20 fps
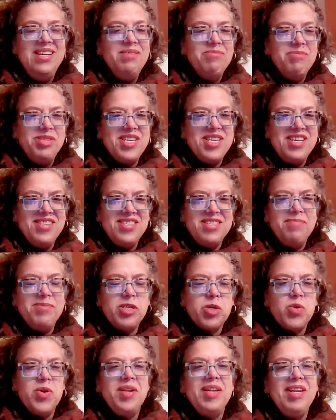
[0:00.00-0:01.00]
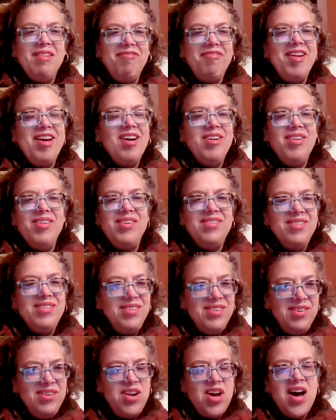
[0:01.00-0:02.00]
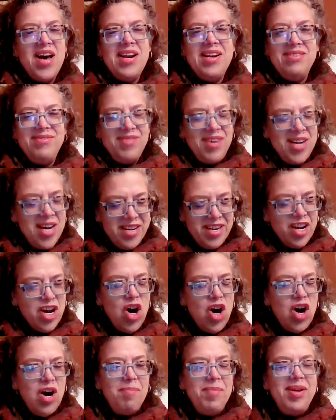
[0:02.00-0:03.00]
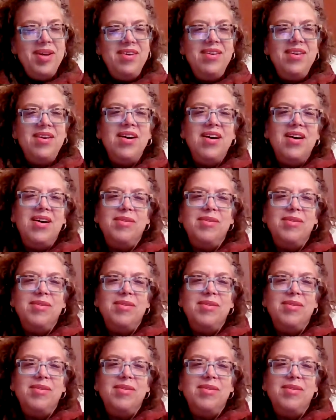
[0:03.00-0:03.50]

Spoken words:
which I subsequently found not uncommon.